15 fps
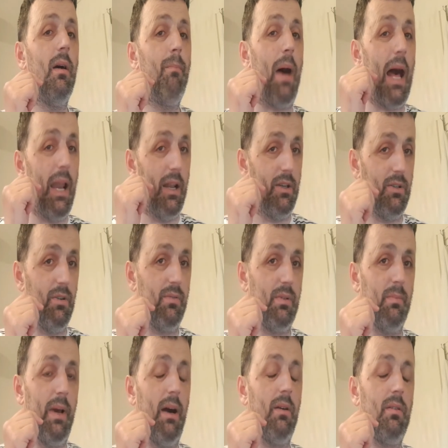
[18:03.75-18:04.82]
palate of the
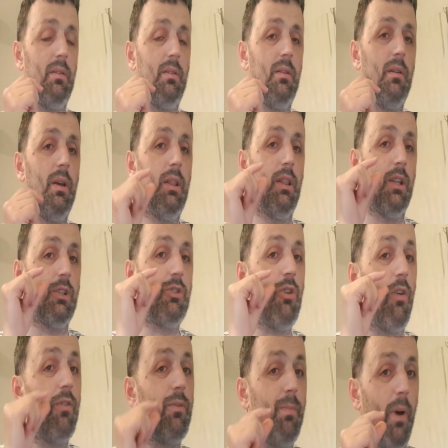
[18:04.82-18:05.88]
mouth, the
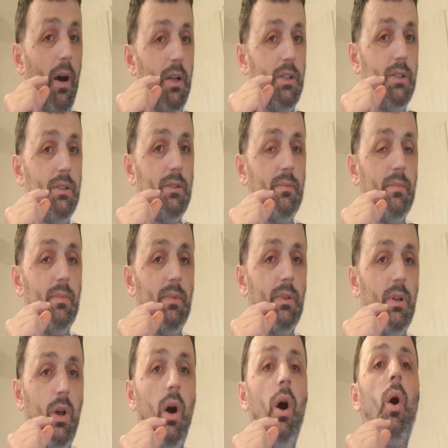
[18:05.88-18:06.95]
soft part.
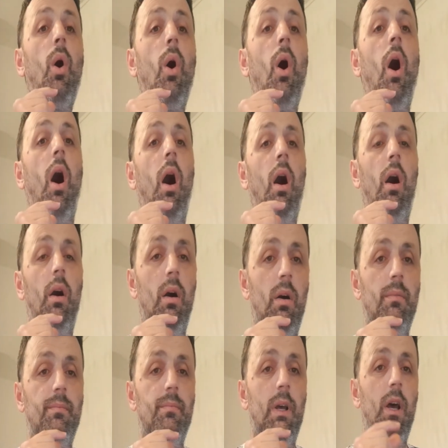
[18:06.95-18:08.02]
Kha.
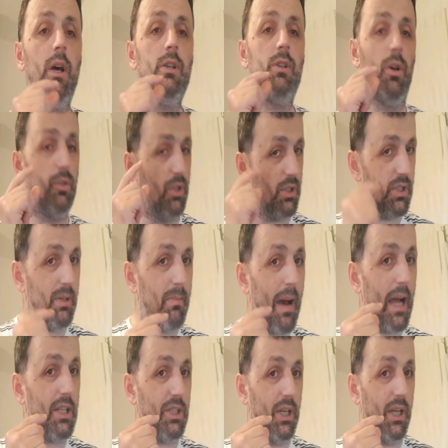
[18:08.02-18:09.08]
So just
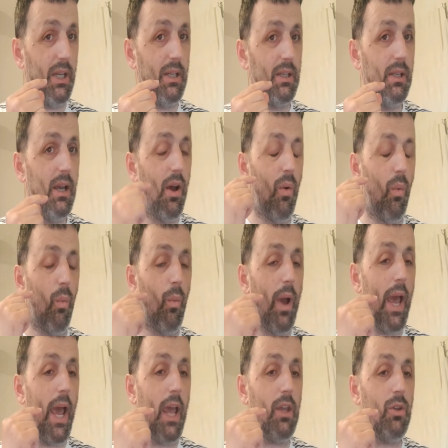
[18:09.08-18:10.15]
imagine
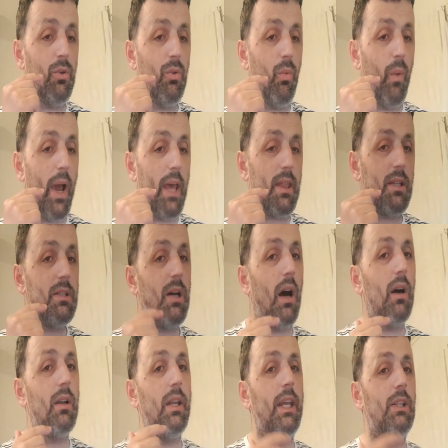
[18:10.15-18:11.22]
where the
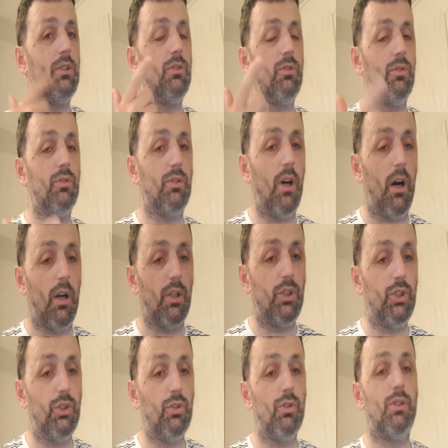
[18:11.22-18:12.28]
tongue needs to
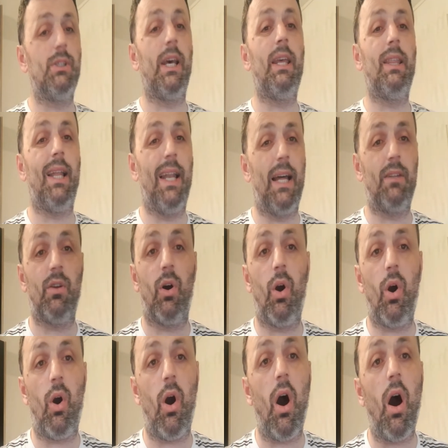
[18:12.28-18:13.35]
touch to say the letter
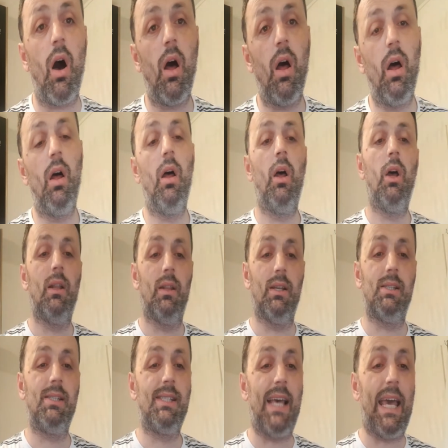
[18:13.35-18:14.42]
kha. The
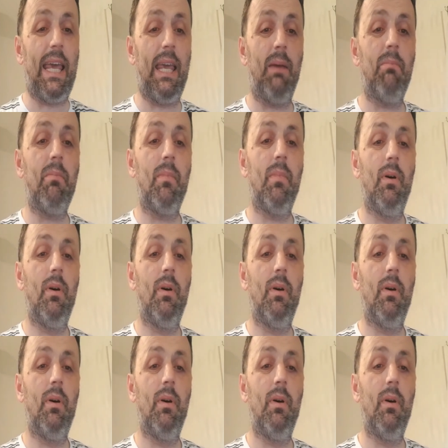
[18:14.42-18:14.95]
same